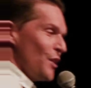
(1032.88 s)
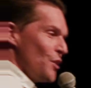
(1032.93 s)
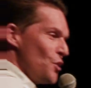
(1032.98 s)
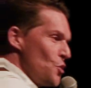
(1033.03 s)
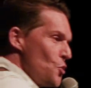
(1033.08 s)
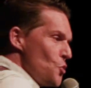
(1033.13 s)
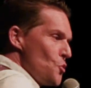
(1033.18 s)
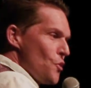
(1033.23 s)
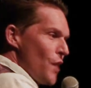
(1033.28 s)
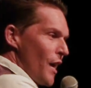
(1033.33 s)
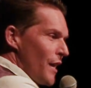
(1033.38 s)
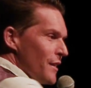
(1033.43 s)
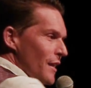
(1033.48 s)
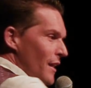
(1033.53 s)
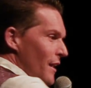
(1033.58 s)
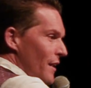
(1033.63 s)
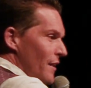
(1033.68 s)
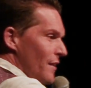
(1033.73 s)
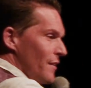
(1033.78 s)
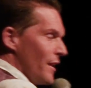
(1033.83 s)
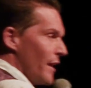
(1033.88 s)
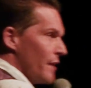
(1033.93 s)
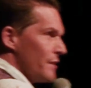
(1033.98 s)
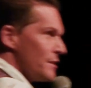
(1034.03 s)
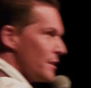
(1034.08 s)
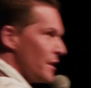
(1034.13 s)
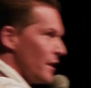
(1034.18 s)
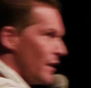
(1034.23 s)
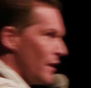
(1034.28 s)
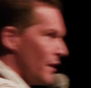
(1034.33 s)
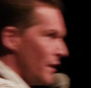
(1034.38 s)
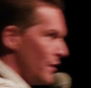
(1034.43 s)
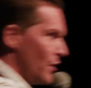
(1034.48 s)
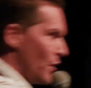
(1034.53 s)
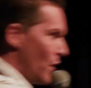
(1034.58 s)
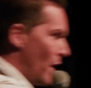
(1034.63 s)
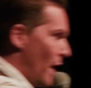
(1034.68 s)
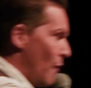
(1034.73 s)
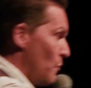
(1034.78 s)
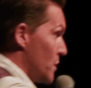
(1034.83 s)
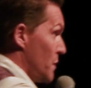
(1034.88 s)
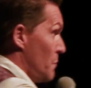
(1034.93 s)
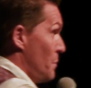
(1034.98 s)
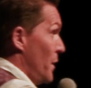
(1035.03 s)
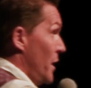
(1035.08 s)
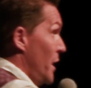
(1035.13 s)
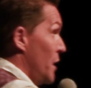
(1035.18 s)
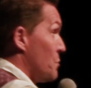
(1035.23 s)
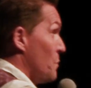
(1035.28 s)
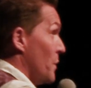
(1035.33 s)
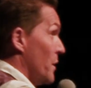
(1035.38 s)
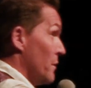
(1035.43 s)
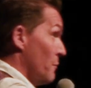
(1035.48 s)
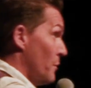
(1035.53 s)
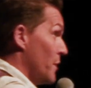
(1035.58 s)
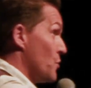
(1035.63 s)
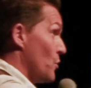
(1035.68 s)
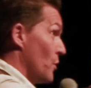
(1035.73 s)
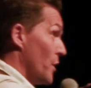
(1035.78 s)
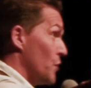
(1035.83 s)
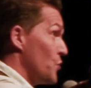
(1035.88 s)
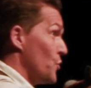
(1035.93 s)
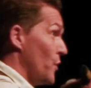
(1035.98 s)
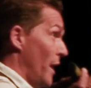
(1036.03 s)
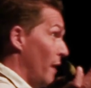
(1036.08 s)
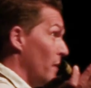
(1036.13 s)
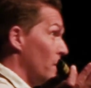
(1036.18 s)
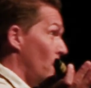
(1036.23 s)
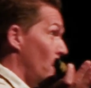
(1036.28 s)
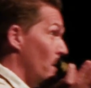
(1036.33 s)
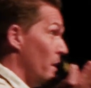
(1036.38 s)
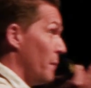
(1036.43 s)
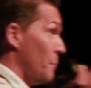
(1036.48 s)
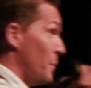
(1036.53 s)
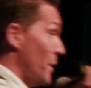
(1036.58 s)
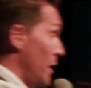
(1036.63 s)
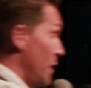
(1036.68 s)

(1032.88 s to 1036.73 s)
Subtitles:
knew that I was a policeman. You'd be talking to an alcoholic